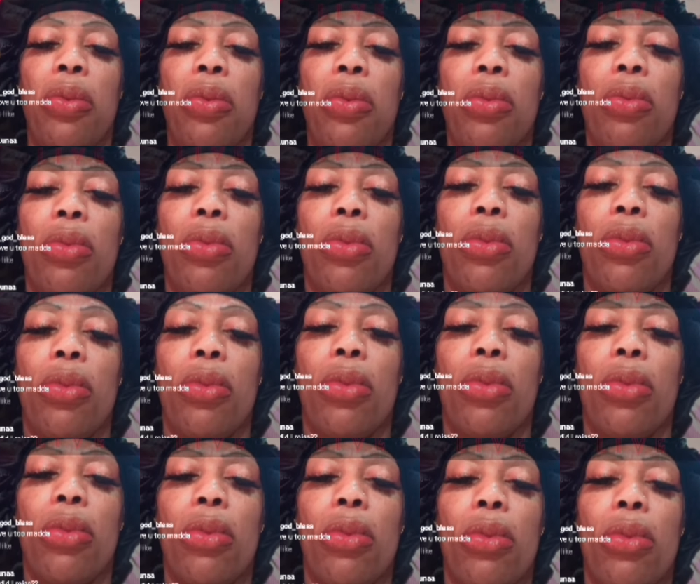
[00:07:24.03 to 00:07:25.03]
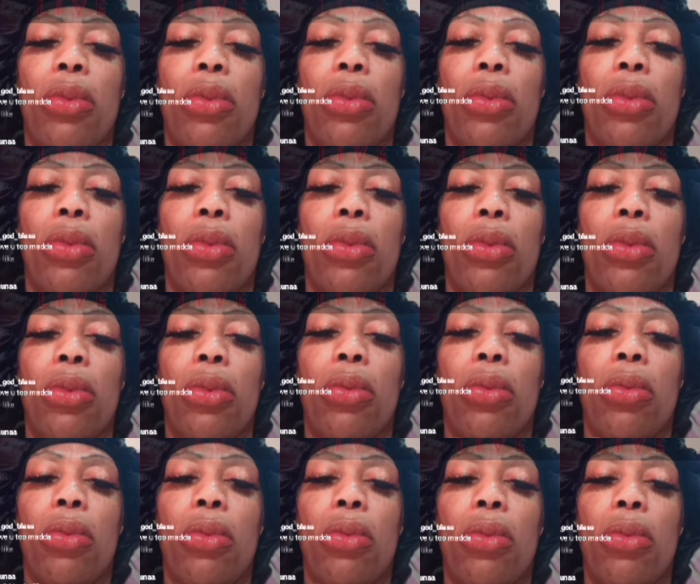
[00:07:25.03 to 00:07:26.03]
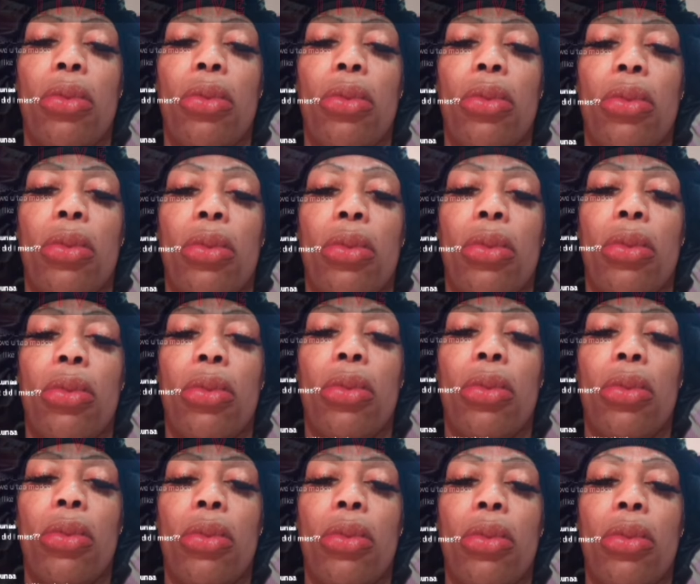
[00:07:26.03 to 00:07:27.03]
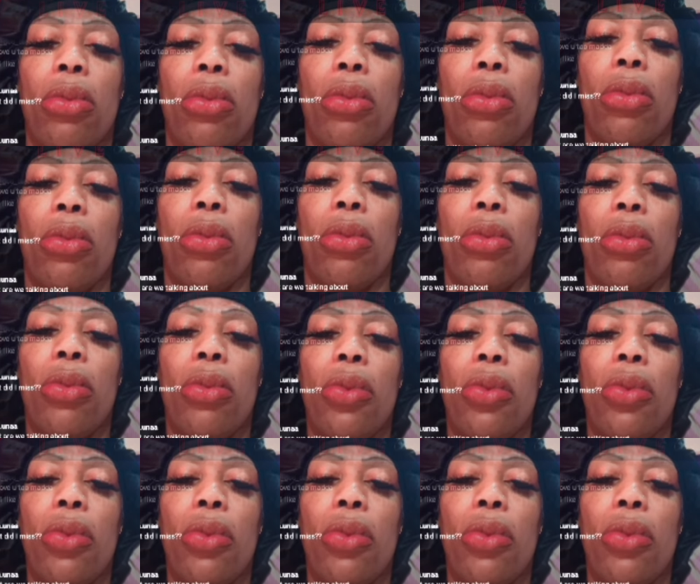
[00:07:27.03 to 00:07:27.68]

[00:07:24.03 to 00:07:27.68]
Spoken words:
(no one is talking)